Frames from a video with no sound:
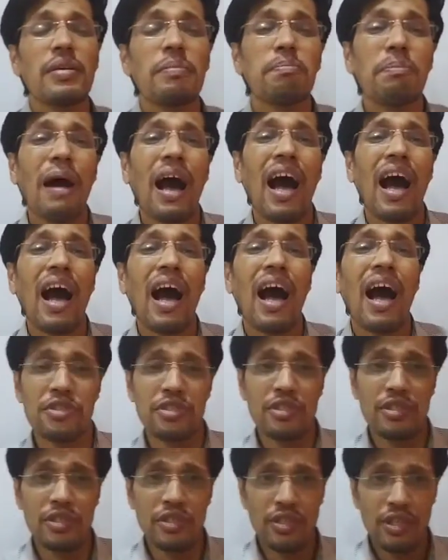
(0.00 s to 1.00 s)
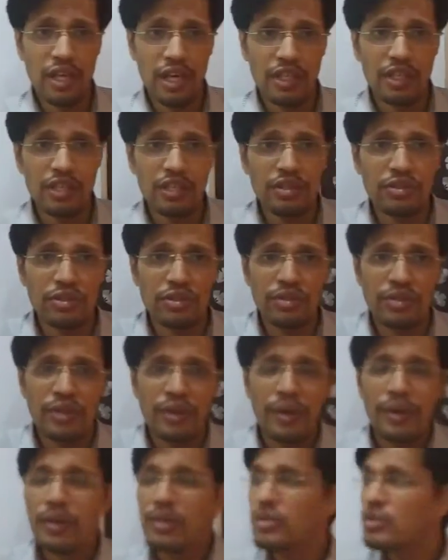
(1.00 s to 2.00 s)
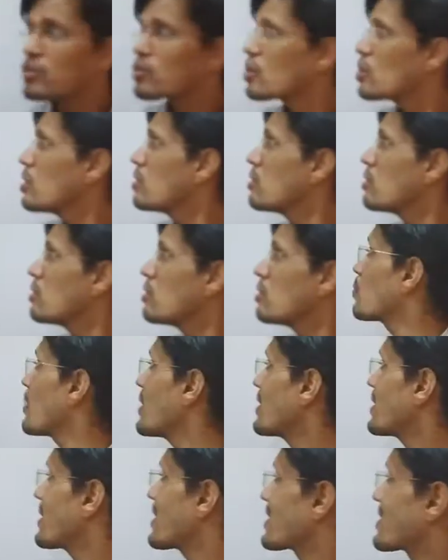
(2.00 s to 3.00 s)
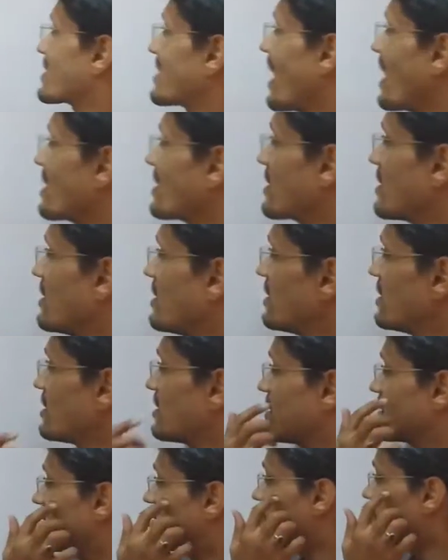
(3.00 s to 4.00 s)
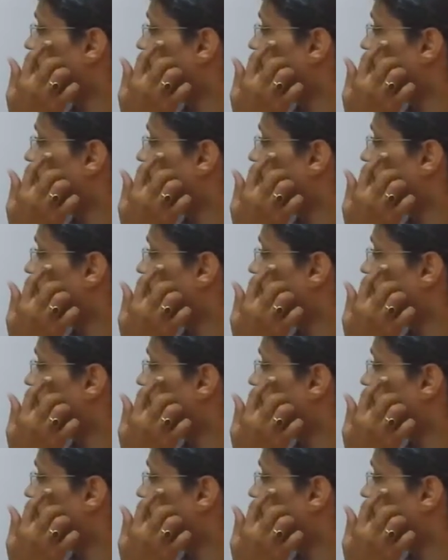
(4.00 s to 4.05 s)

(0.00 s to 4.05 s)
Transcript: palms. Understood? So what exactly the